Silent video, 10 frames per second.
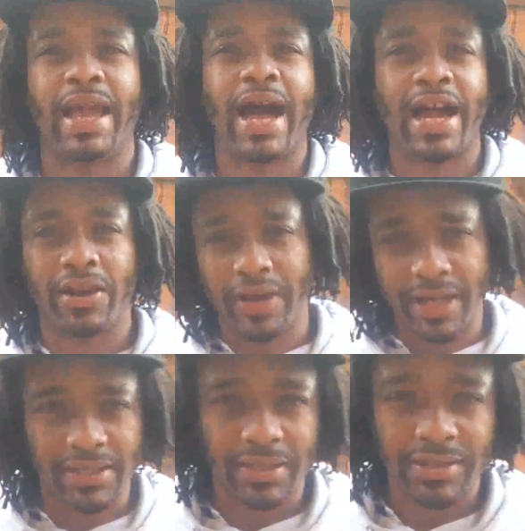higher
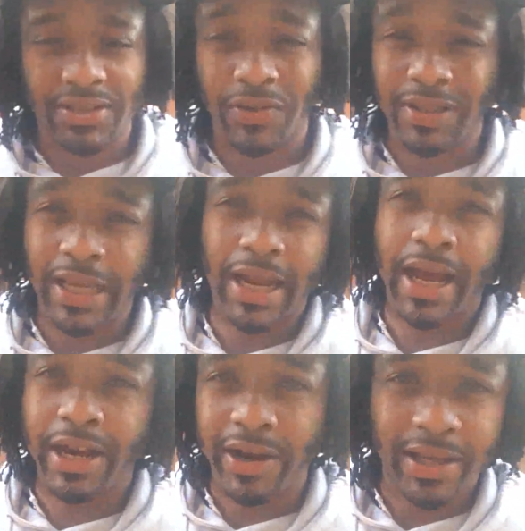essence. So in that
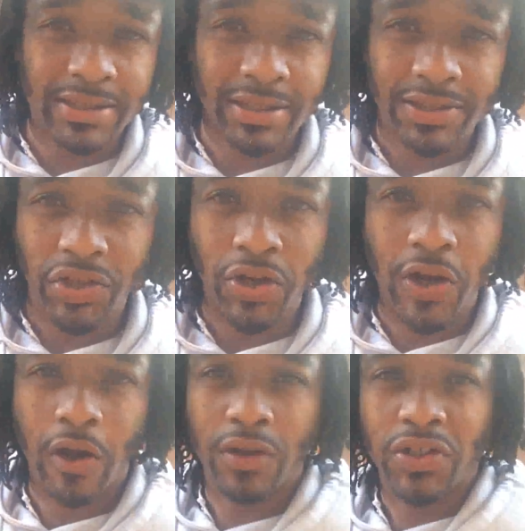higher essence, you can
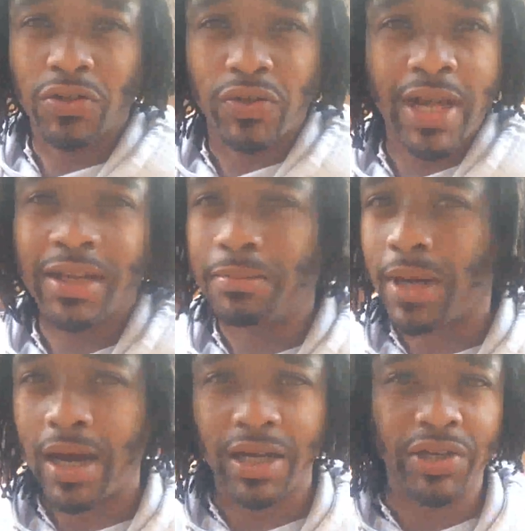call it your dragon
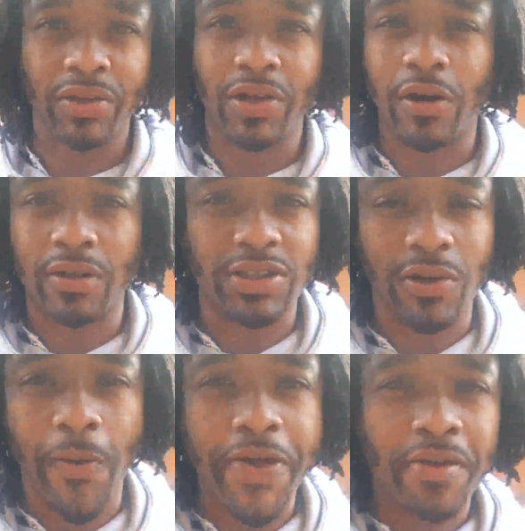body, you can call it
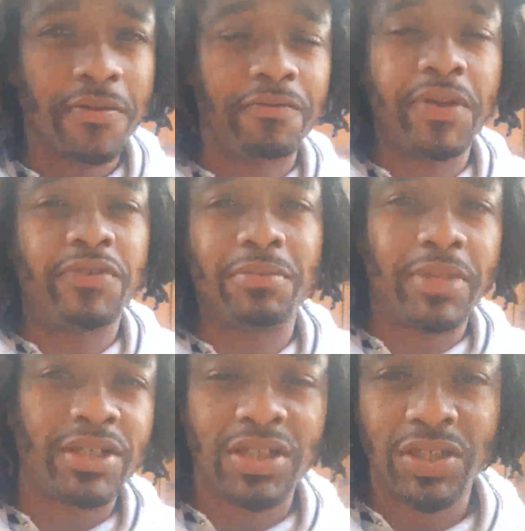your fifth
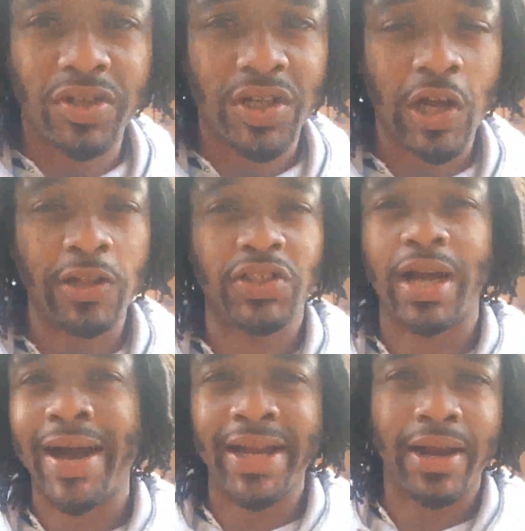dimension, you can call it
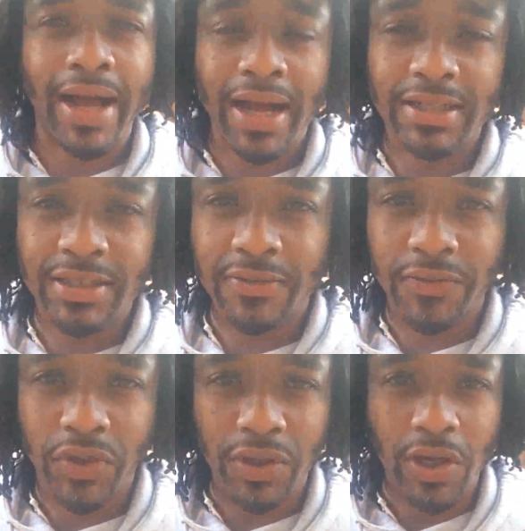your higher octave,
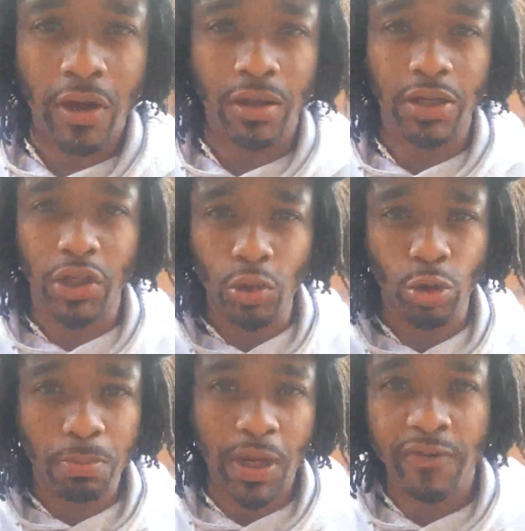you can call it
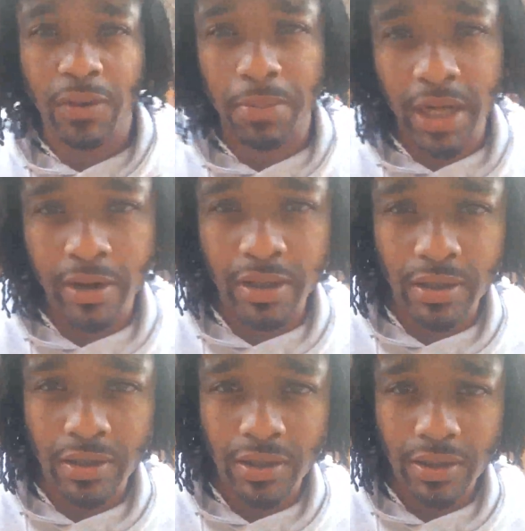you above the
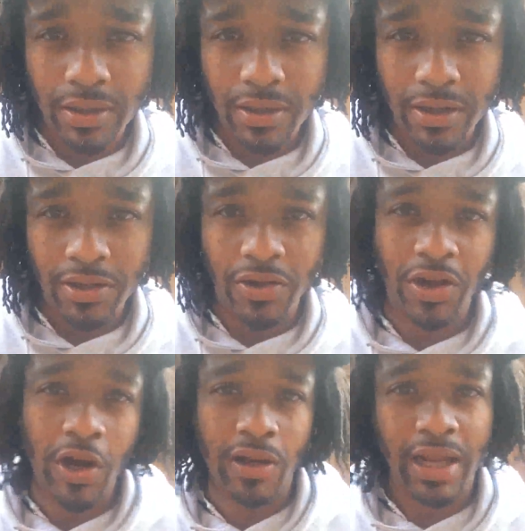barrier, you
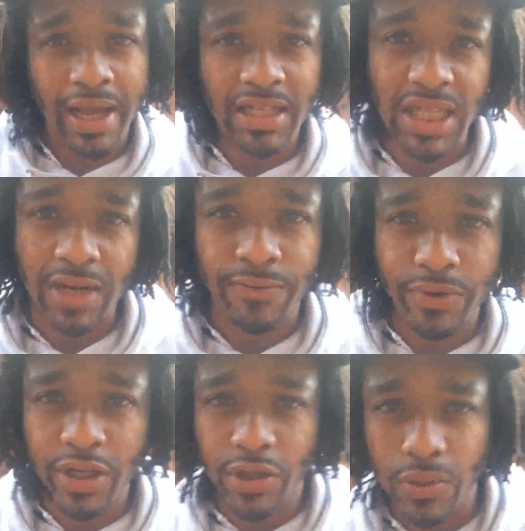can call it hijack
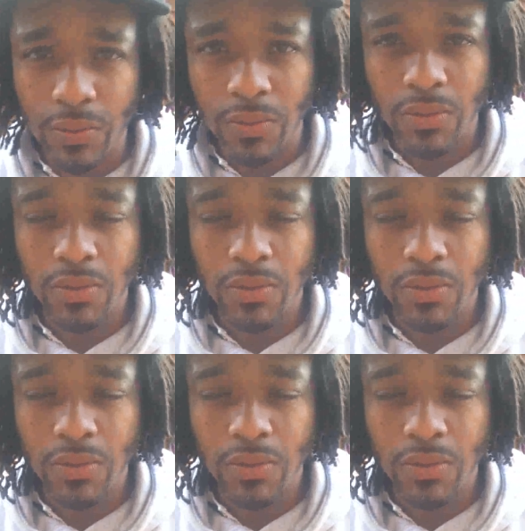free you.